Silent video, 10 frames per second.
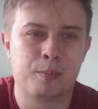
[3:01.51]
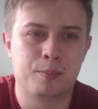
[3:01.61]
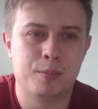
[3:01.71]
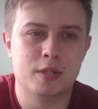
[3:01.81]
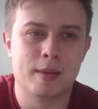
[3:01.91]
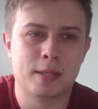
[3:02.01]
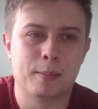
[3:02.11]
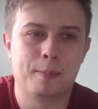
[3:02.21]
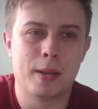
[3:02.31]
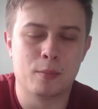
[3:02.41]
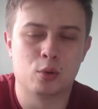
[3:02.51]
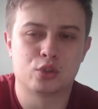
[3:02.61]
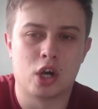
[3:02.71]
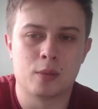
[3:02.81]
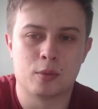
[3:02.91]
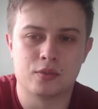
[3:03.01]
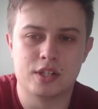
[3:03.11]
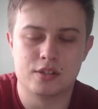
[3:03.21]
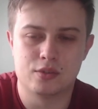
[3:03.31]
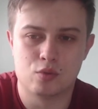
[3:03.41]
be spending a bit more time on
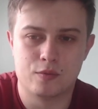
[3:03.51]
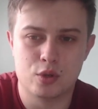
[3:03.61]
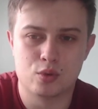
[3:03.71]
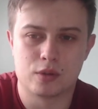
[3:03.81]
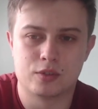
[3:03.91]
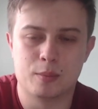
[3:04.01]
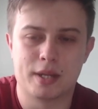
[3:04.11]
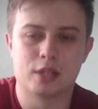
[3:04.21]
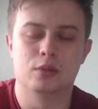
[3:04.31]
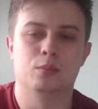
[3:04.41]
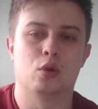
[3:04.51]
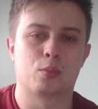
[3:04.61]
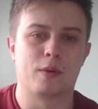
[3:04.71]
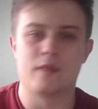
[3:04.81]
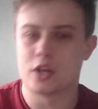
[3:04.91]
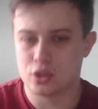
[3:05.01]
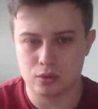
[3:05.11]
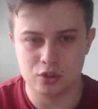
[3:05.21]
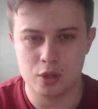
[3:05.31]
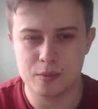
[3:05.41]
these reviews, obviously making them look professional
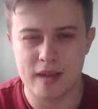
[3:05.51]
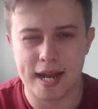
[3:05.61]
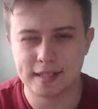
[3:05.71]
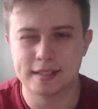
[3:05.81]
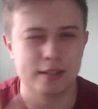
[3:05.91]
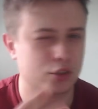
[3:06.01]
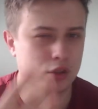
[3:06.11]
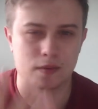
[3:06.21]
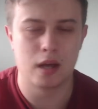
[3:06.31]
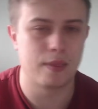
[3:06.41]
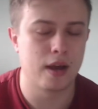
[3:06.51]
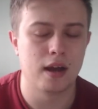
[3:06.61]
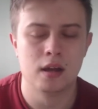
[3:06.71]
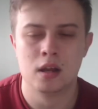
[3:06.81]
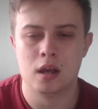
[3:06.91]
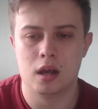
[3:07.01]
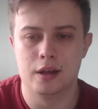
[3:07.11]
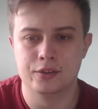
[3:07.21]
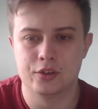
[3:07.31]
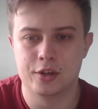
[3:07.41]
in terms of editing and stuff like that,
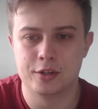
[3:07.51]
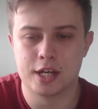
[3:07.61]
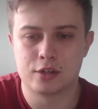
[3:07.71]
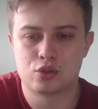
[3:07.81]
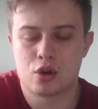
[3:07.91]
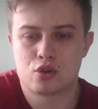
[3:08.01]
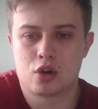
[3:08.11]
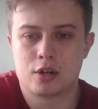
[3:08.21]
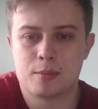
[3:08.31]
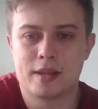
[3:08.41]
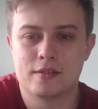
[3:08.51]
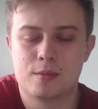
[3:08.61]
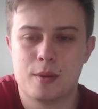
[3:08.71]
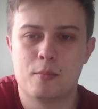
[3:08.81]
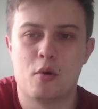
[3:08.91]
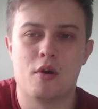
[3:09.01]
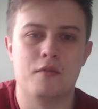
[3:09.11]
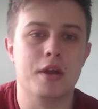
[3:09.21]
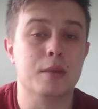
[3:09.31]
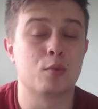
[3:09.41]
and yeah, trying to make this a bit more
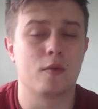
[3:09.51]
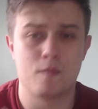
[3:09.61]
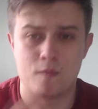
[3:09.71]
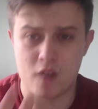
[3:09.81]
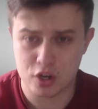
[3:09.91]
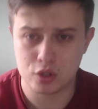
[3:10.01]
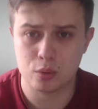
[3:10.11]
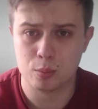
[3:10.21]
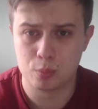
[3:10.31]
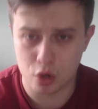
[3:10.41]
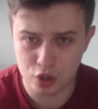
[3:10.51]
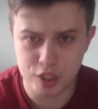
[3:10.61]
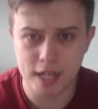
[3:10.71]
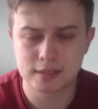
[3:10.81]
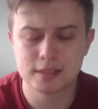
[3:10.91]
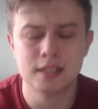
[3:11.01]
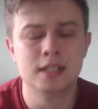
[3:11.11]
of a professional project.